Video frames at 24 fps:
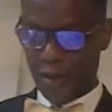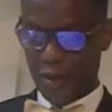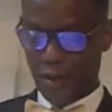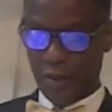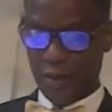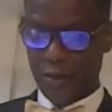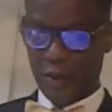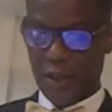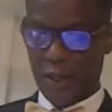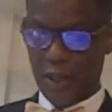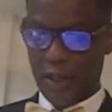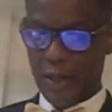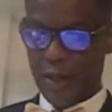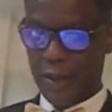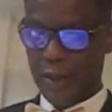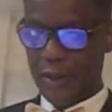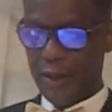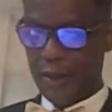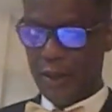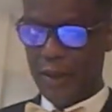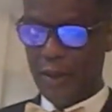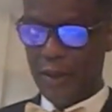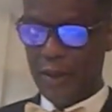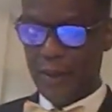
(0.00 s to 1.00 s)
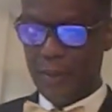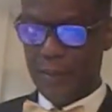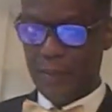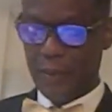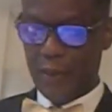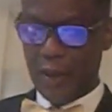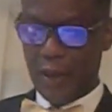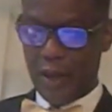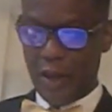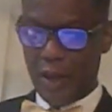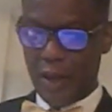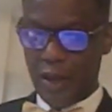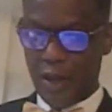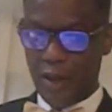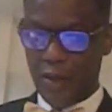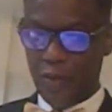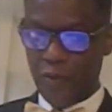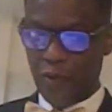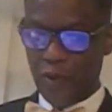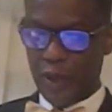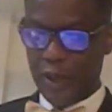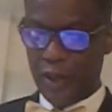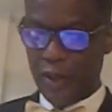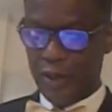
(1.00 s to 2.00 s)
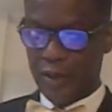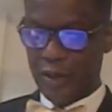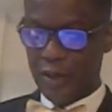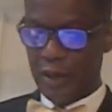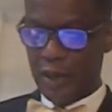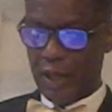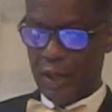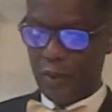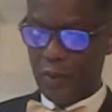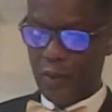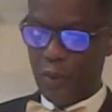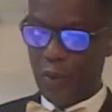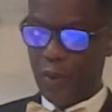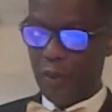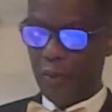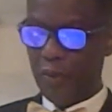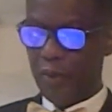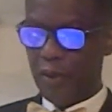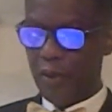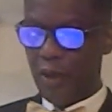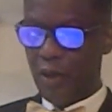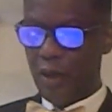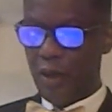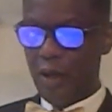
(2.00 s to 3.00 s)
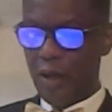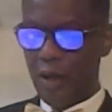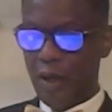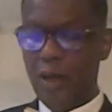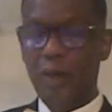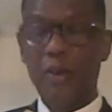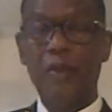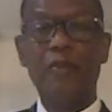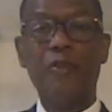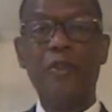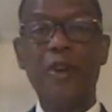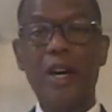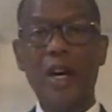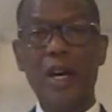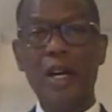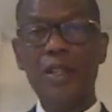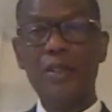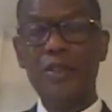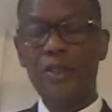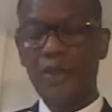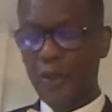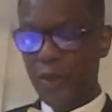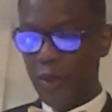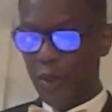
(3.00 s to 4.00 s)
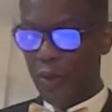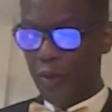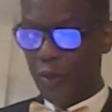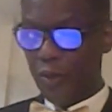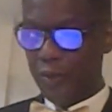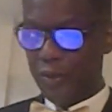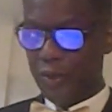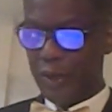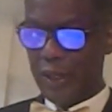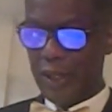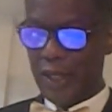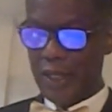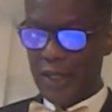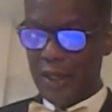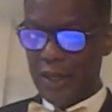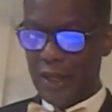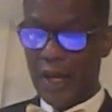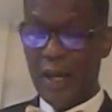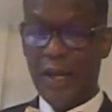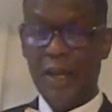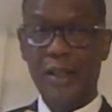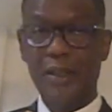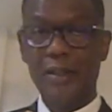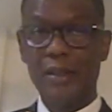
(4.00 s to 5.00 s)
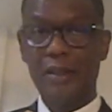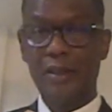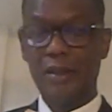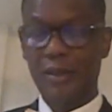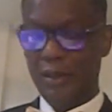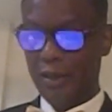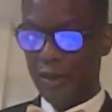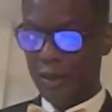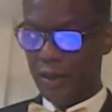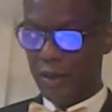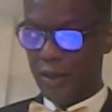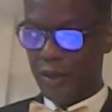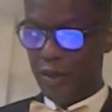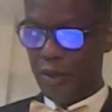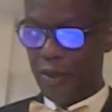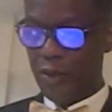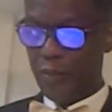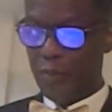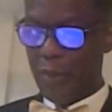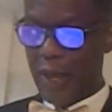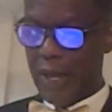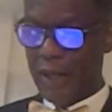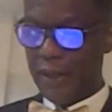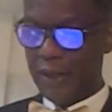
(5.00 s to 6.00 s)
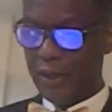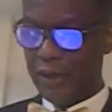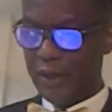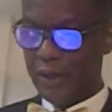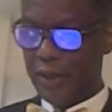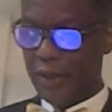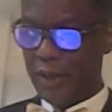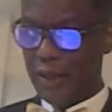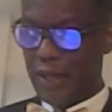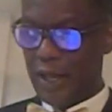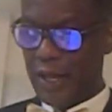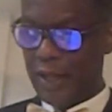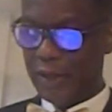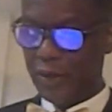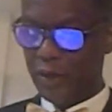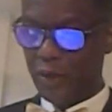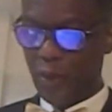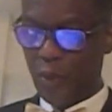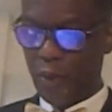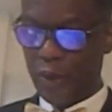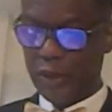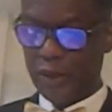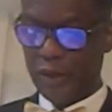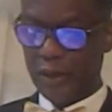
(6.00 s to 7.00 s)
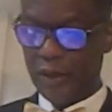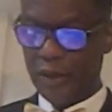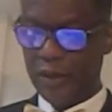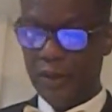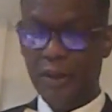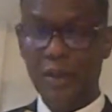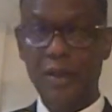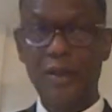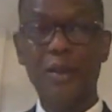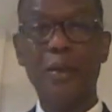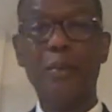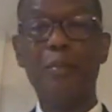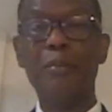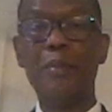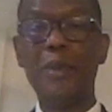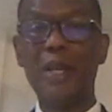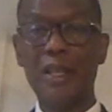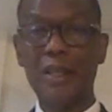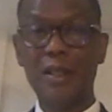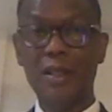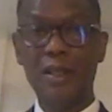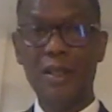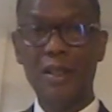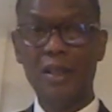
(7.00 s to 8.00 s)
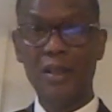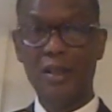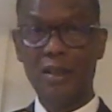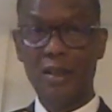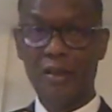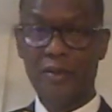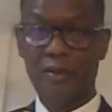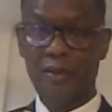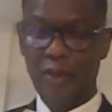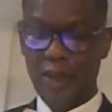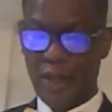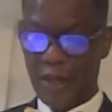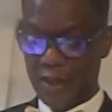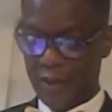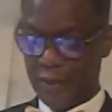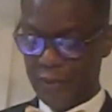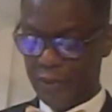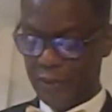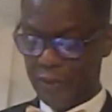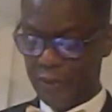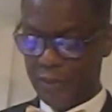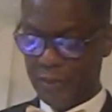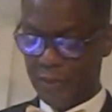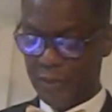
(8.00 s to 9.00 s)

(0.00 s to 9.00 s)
Okay. It reads, and I quote, "For untold eons, humanity has questioned the meaning of life.